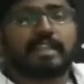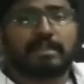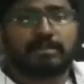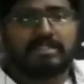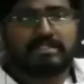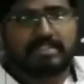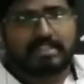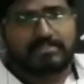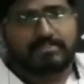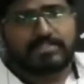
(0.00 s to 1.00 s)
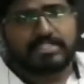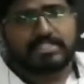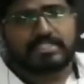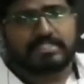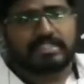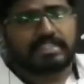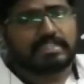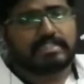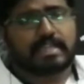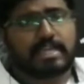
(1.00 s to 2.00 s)
name itself
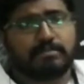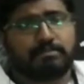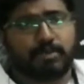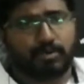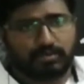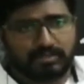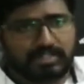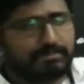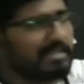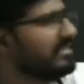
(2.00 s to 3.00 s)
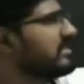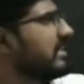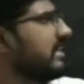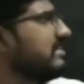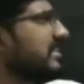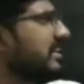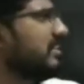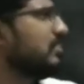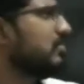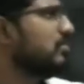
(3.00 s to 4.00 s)
suggesting dipole, that means it has a
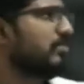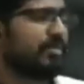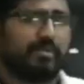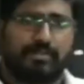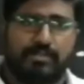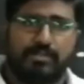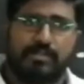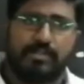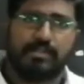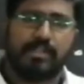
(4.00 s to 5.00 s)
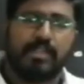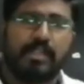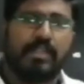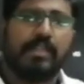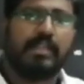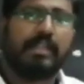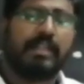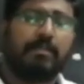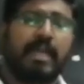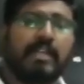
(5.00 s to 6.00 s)
two poles. In a
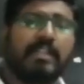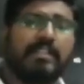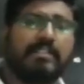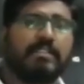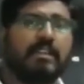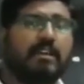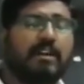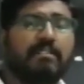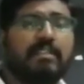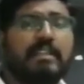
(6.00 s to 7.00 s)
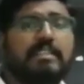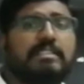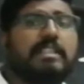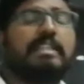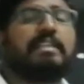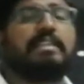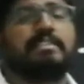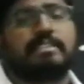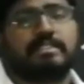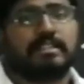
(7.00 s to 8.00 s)
magnet, always it
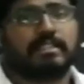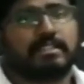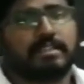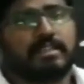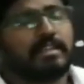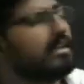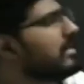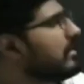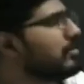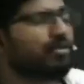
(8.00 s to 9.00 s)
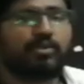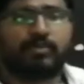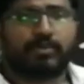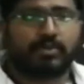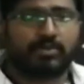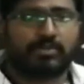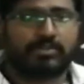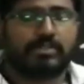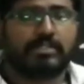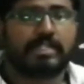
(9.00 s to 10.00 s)
exists in the two poles,
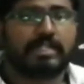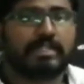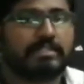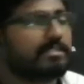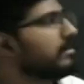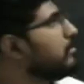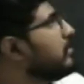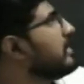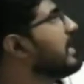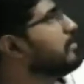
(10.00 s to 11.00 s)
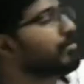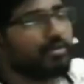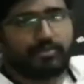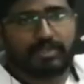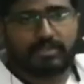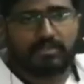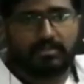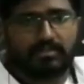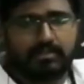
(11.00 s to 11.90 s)
that is dipole we call.